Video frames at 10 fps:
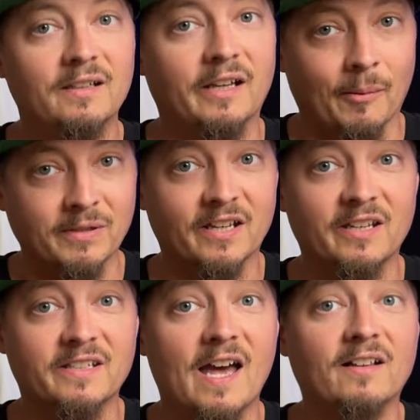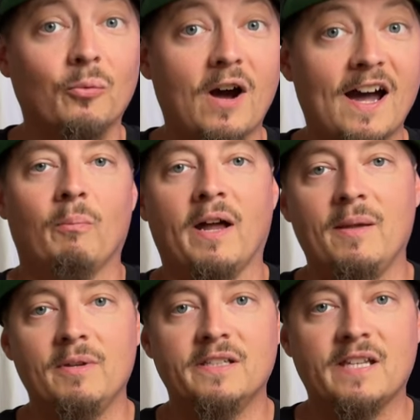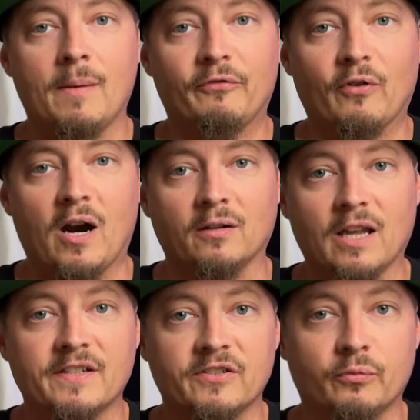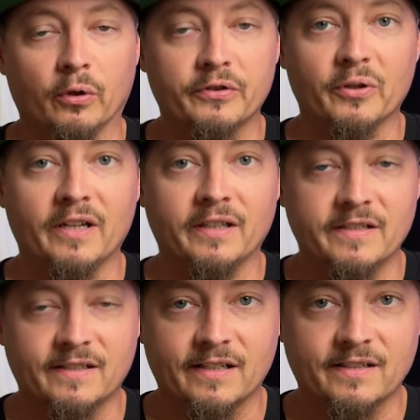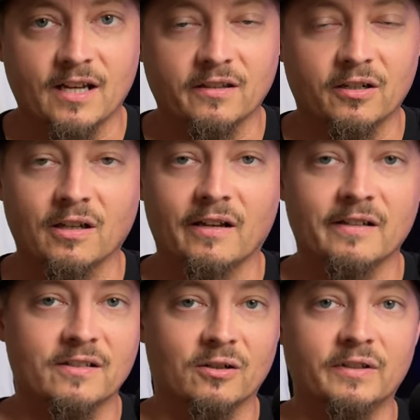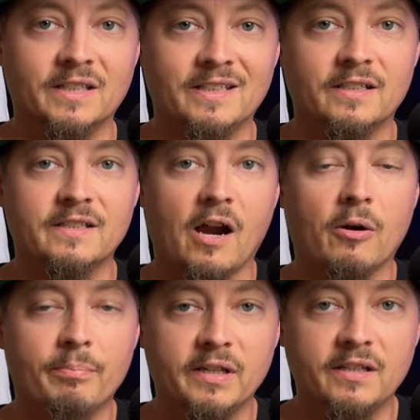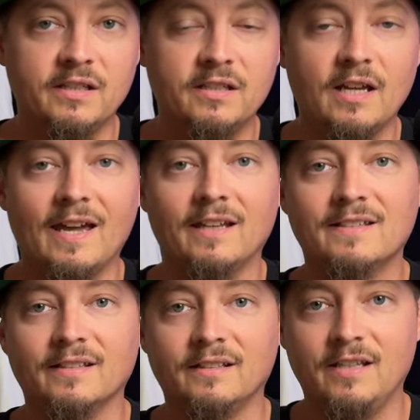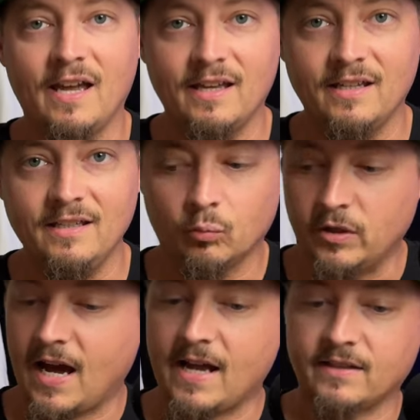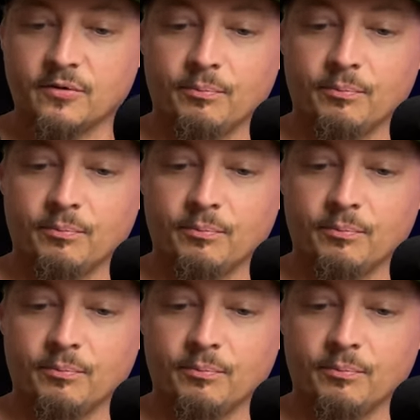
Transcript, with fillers: and I'm gonna tell you exactly why. My name is Sammie Fryer, licensed realtor in the state of South Carolina, serving the entire Pee Dee, and today we got some